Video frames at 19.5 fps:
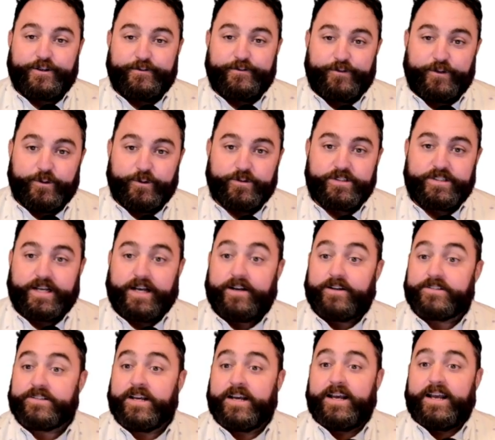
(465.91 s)
fuel
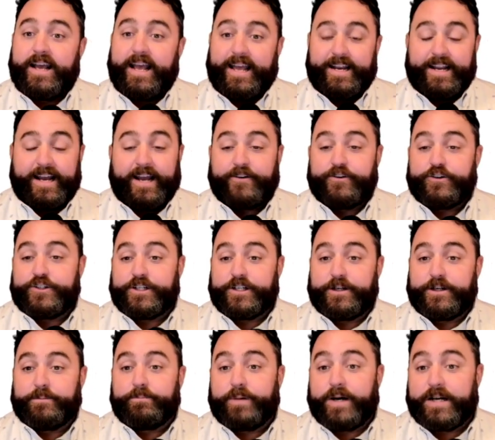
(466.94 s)
cells and hydrogen
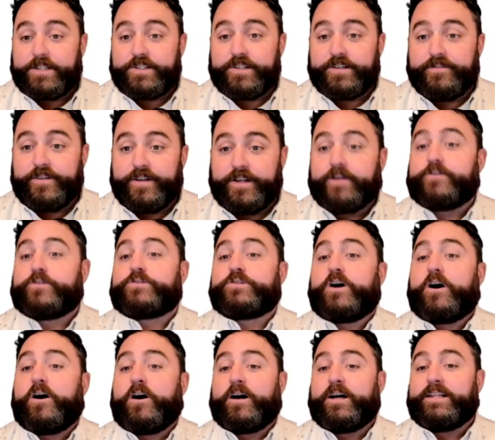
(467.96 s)
combustion vehicles
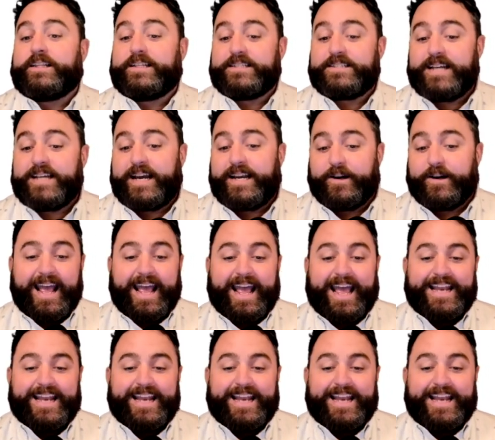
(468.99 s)
on this dyno.